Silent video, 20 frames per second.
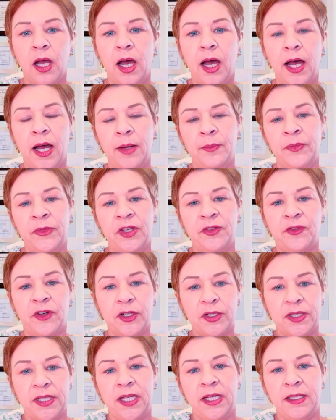the
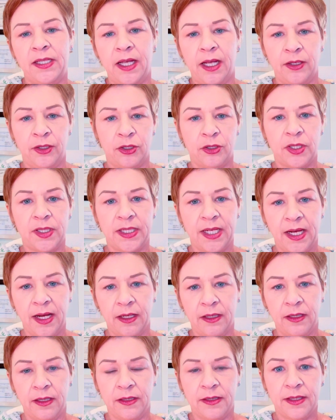first thing to
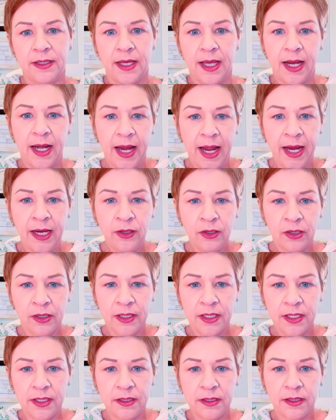understand is that
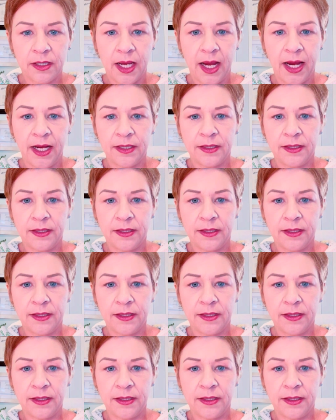anger is a